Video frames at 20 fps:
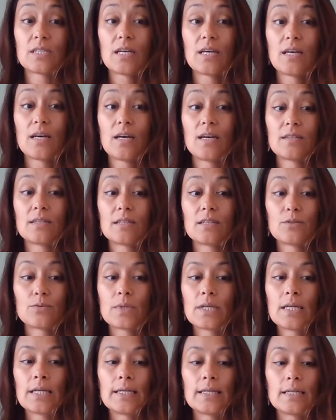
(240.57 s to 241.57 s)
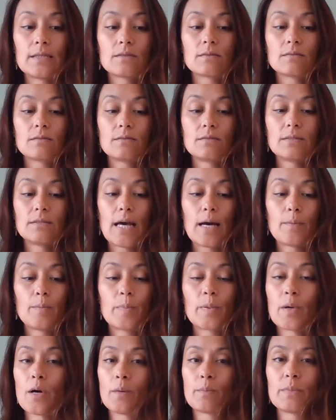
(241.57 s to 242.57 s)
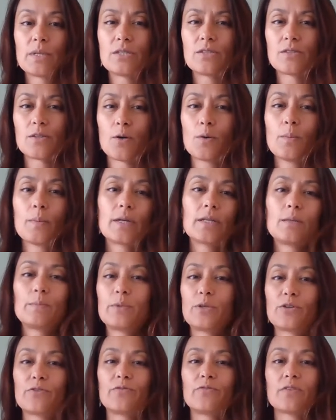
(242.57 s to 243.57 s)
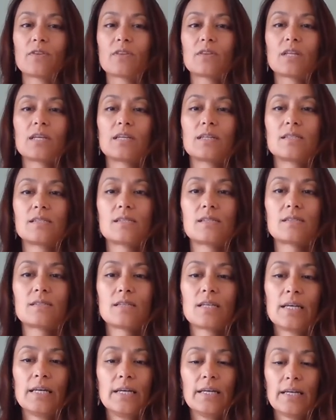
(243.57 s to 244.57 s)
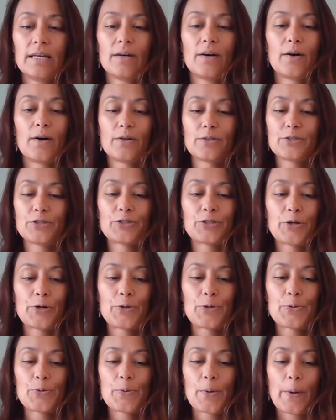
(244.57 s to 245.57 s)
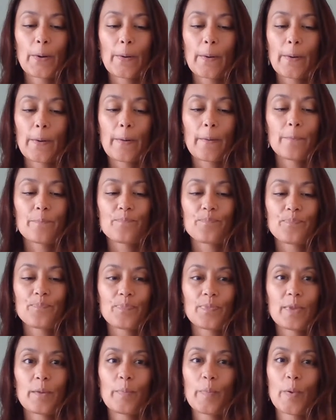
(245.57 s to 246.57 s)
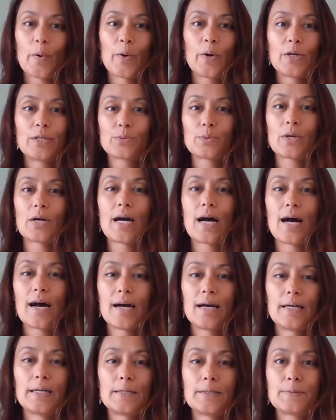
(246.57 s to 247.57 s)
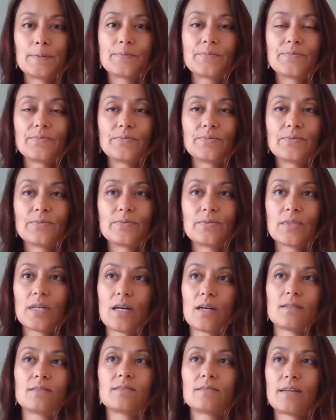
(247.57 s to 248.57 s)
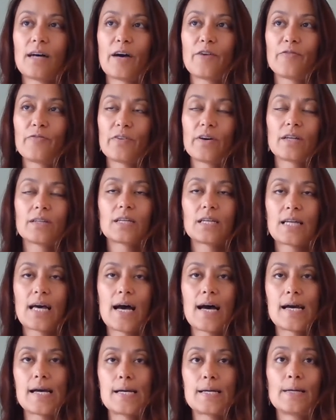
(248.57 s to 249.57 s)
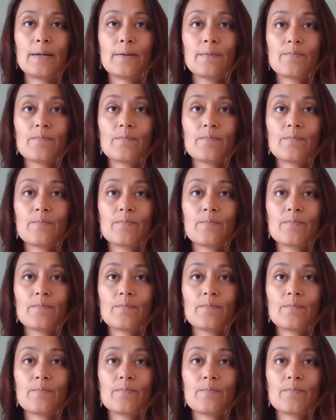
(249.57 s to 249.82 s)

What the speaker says: and it really, yeah, brought me so many beautiful things. Also, the point where I felt that I